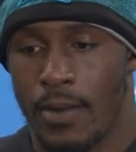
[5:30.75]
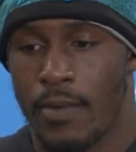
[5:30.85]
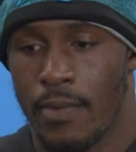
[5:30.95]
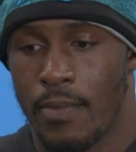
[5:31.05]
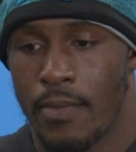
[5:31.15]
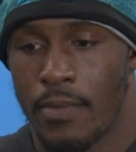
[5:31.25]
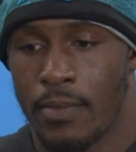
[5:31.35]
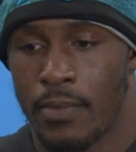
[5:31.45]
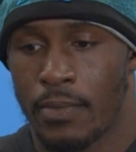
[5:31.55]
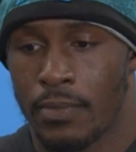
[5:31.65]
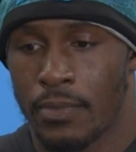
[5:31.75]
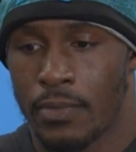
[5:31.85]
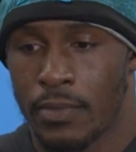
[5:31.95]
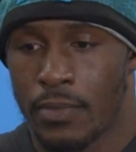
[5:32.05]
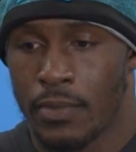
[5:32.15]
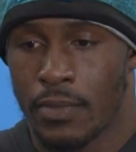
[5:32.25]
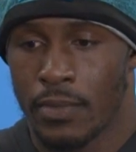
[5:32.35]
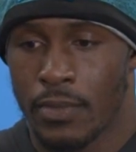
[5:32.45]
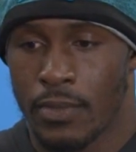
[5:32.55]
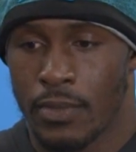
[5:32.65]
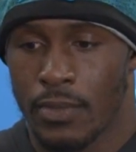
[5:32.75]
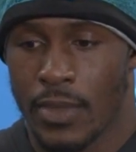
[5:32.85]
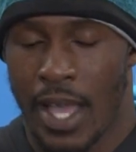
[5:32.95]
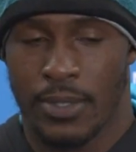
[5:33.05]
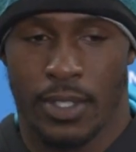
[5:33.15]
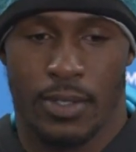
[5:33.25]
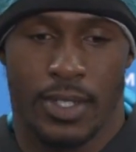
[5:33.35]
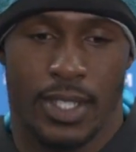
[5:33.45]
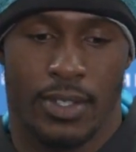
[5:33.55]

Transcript: year. Is there any uh, juice that comes with that? Absolutely.